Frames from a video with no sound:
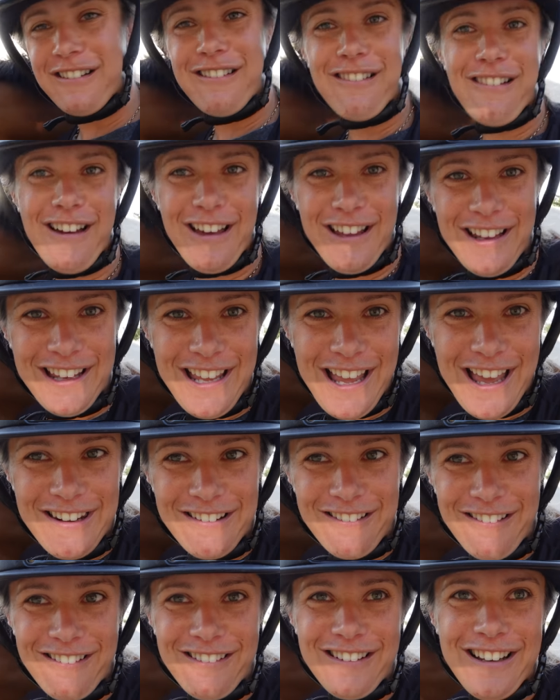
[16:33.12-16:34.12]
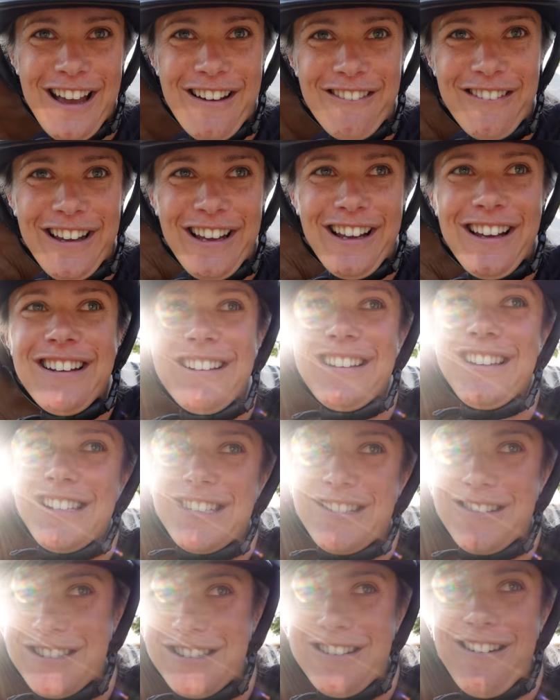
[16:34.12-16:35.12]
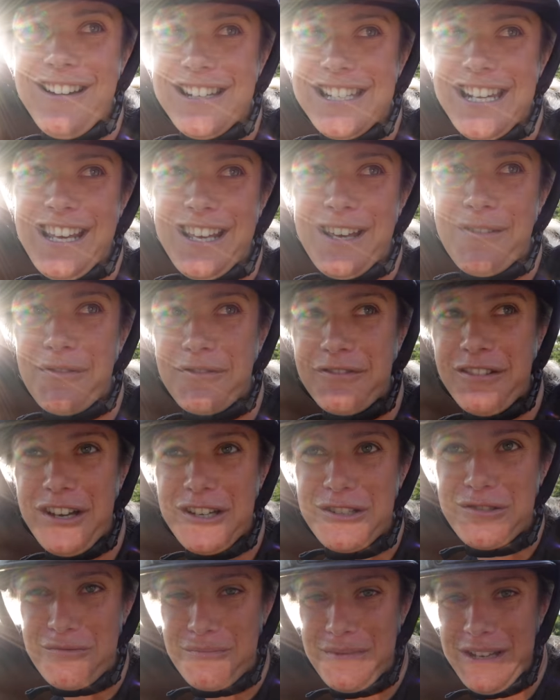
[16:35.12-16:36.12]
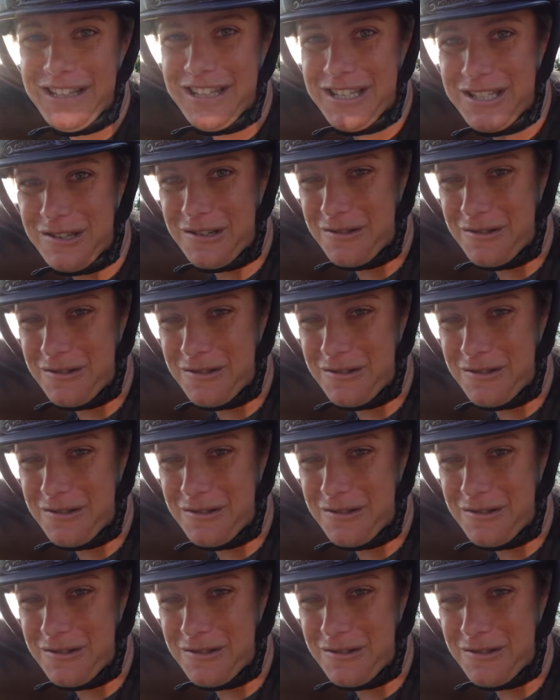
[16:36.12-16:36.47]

Right, getting on, going. This was not a tack up and ride with me. This